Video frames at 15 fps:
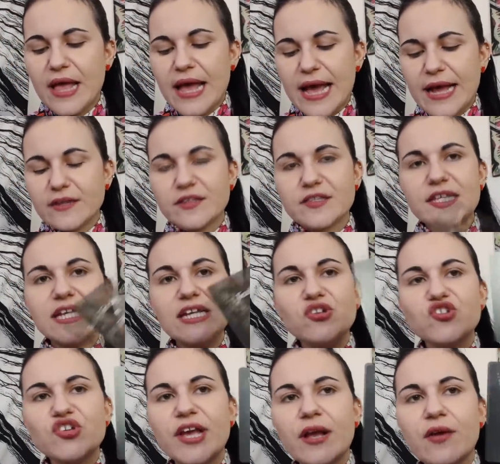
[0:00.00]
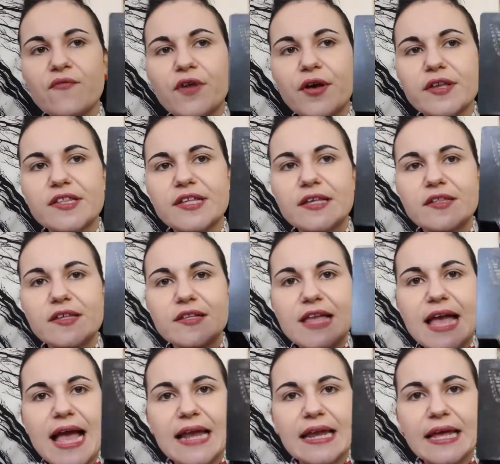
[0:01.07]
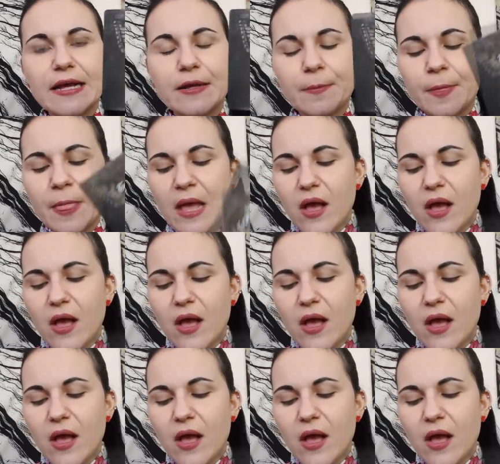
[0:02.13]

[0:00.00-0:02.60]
and teaching versus telling.